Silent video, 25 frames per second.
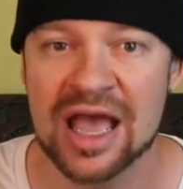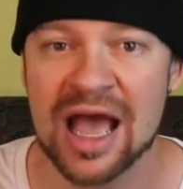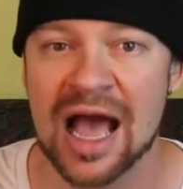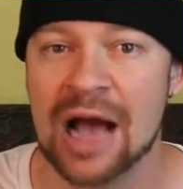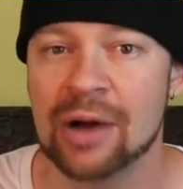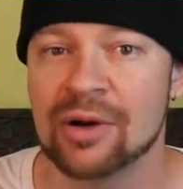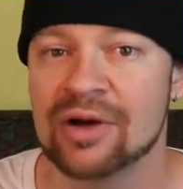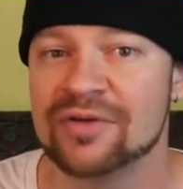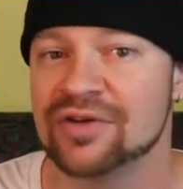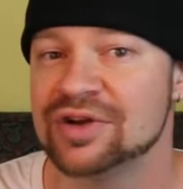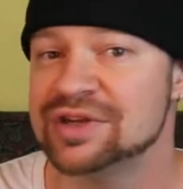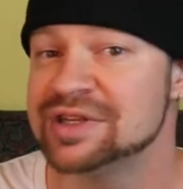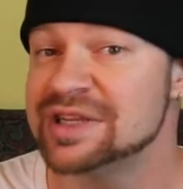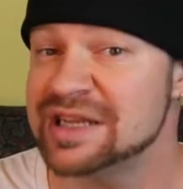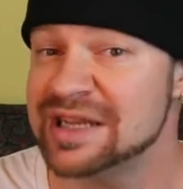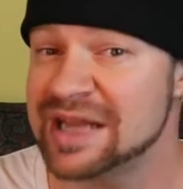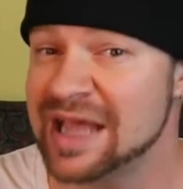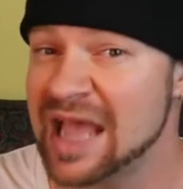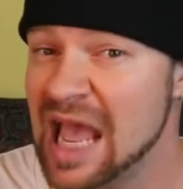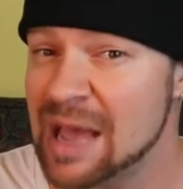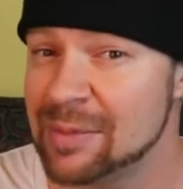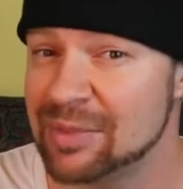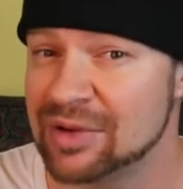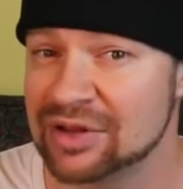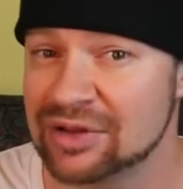However, it didn't
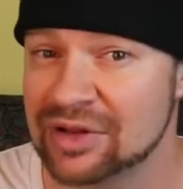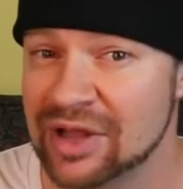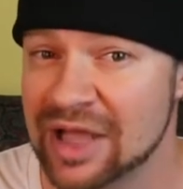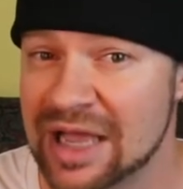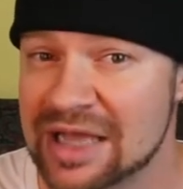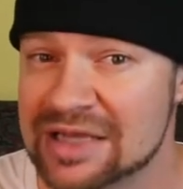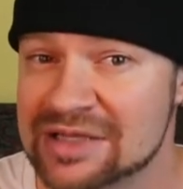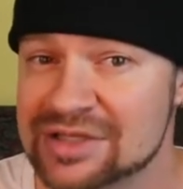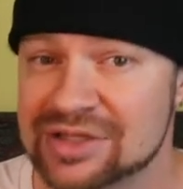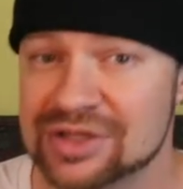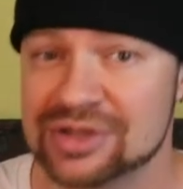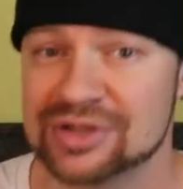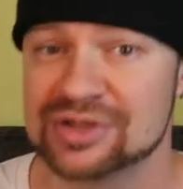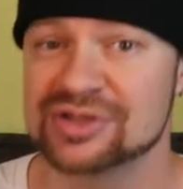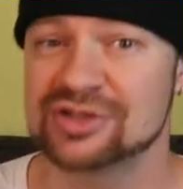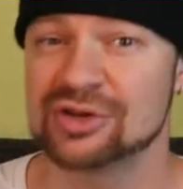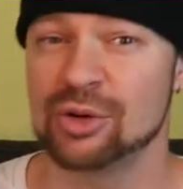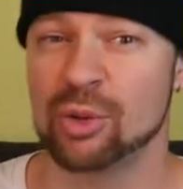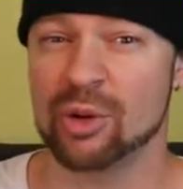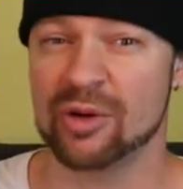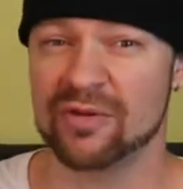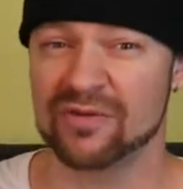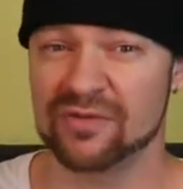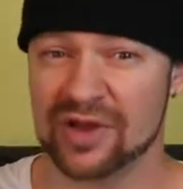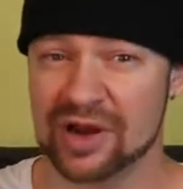happen last year,
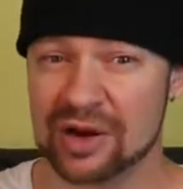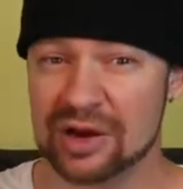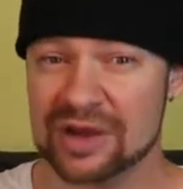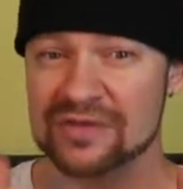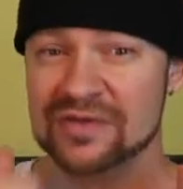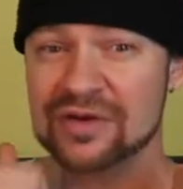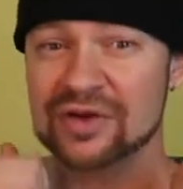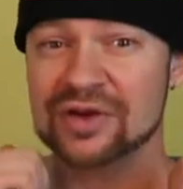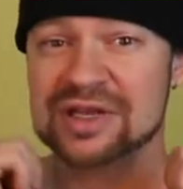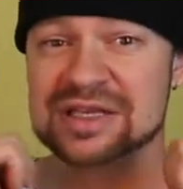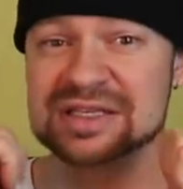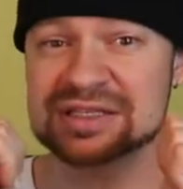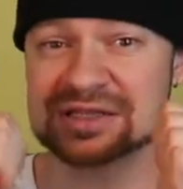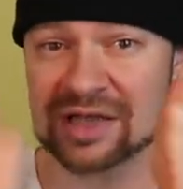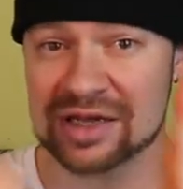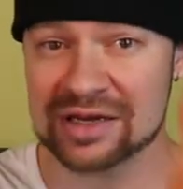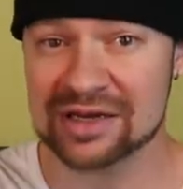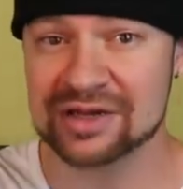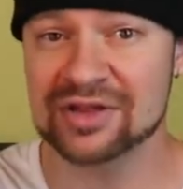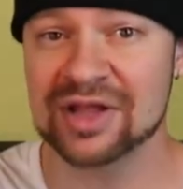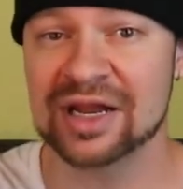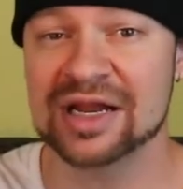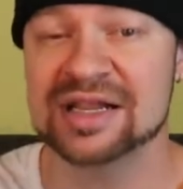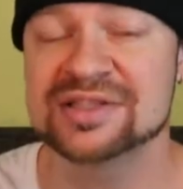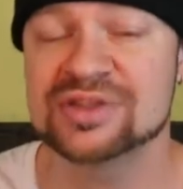so we're very, very
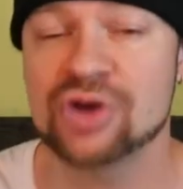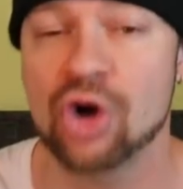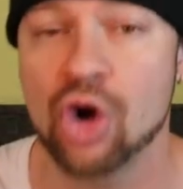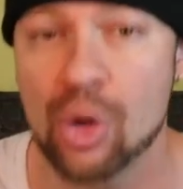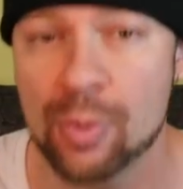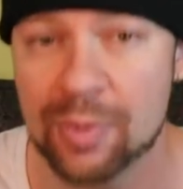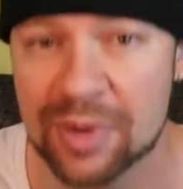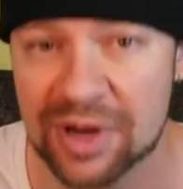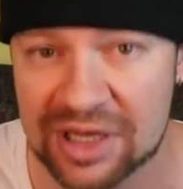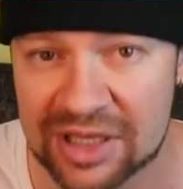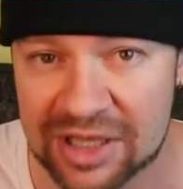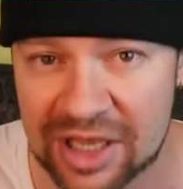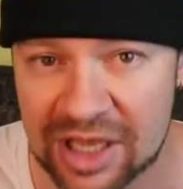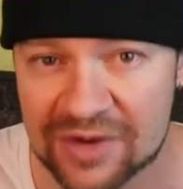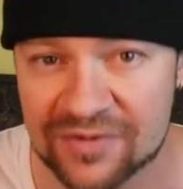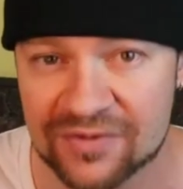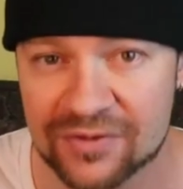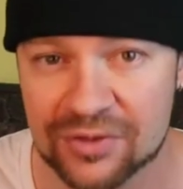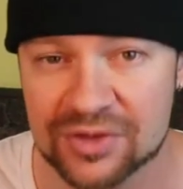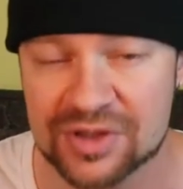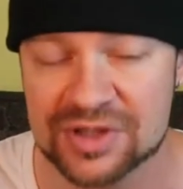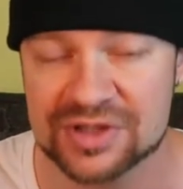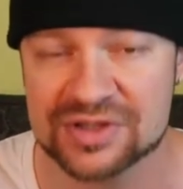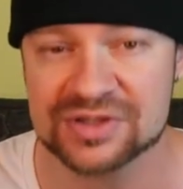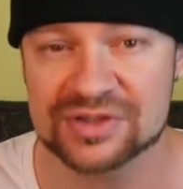excited that it's open again
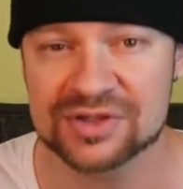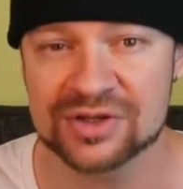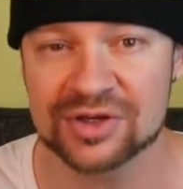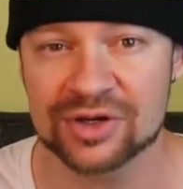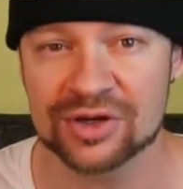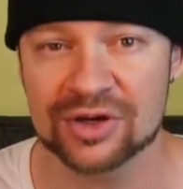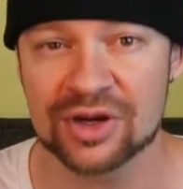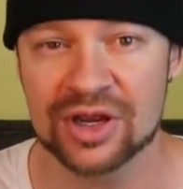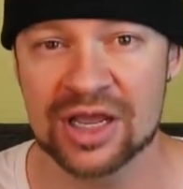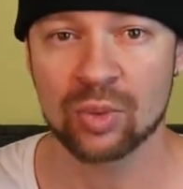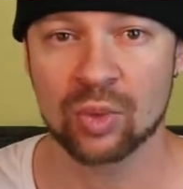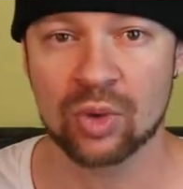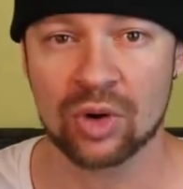for this year.